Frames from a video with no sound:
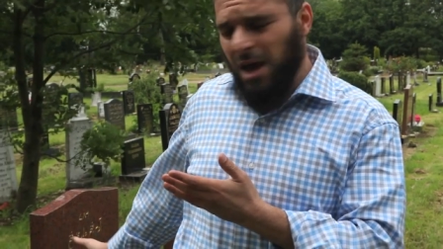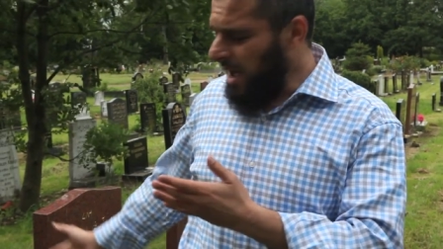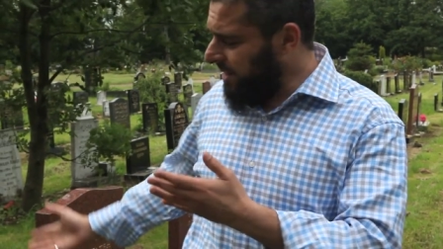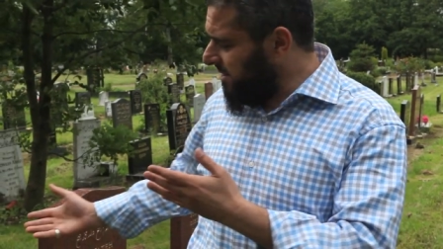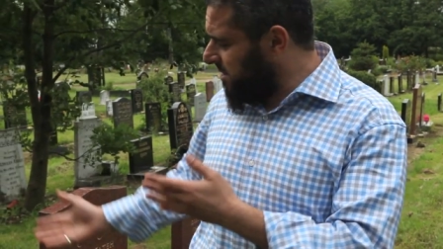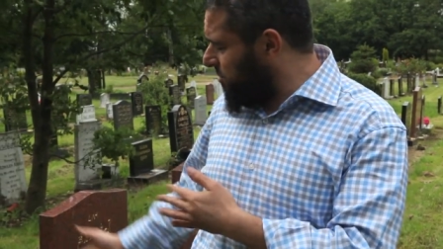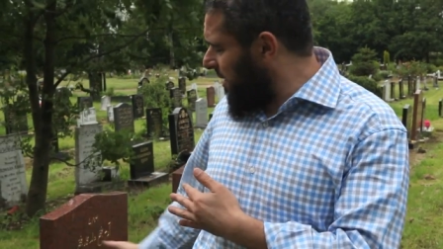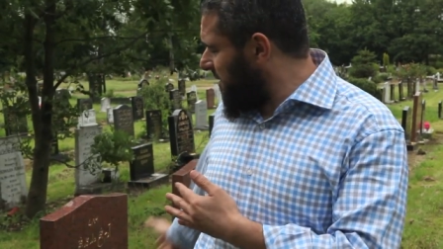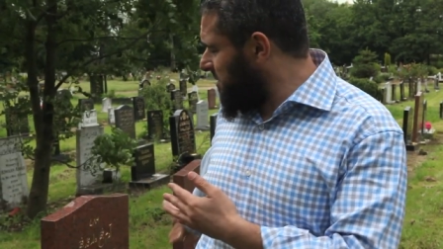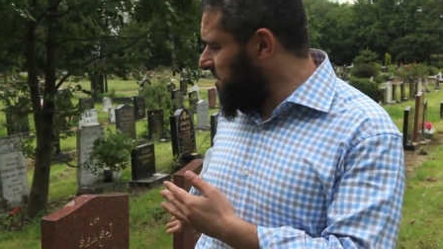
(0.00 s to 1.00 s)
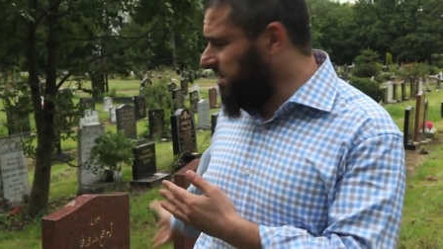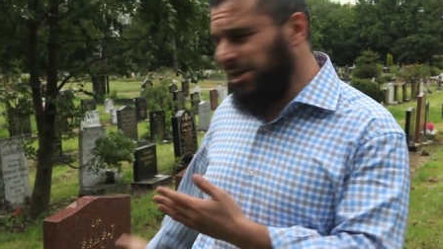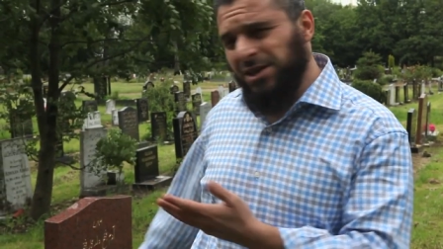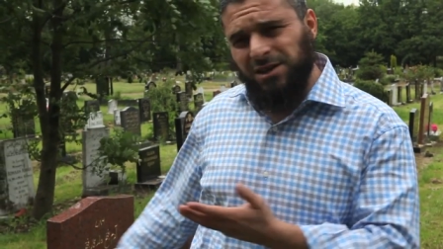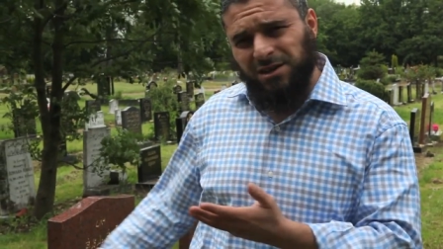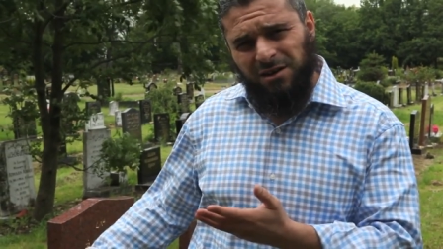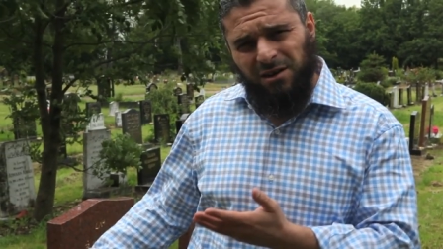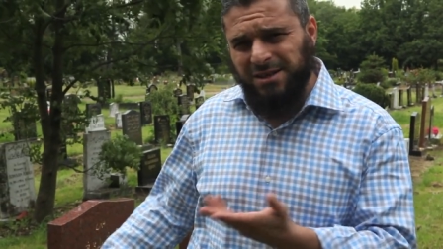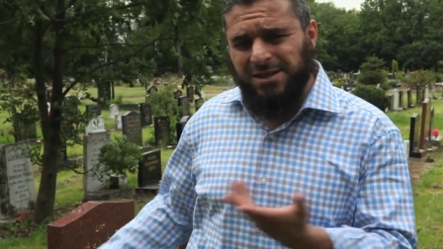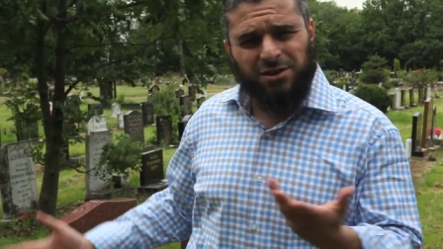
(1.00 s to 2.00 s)
And this grave that you see here,
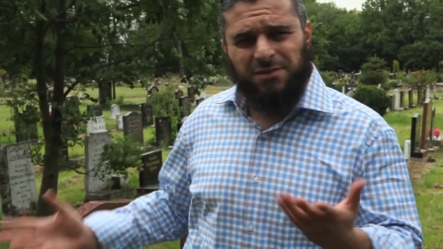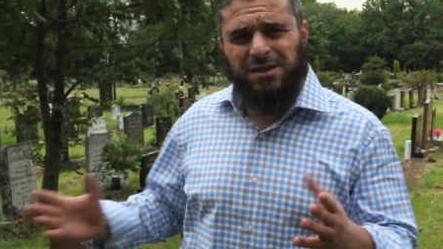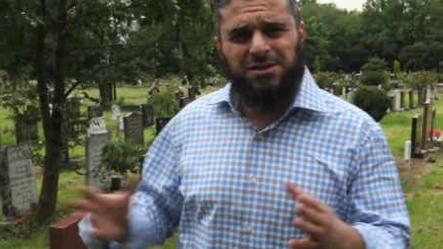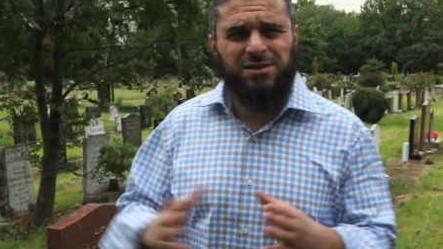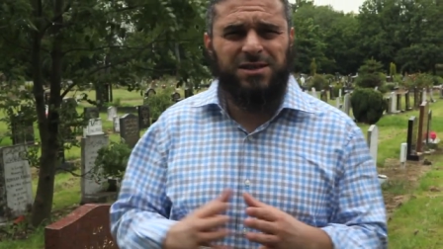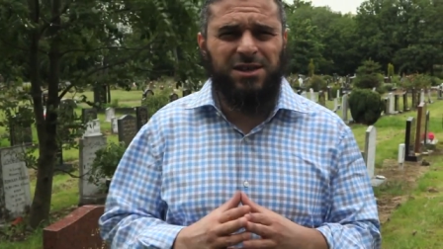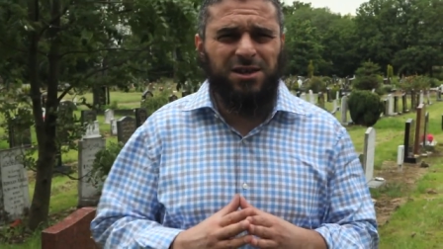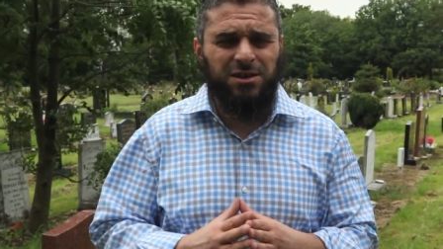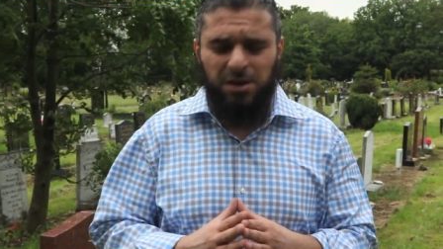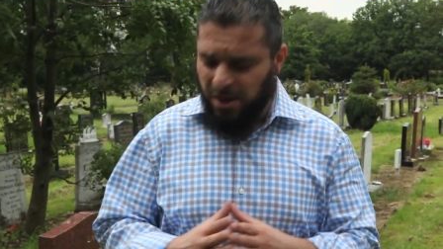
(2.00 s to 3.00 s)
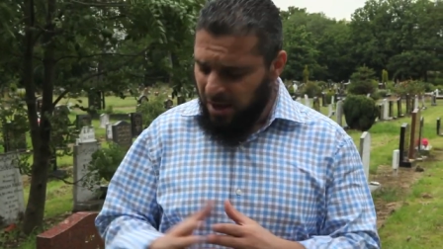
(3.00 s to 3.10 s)
all these graves that you see here,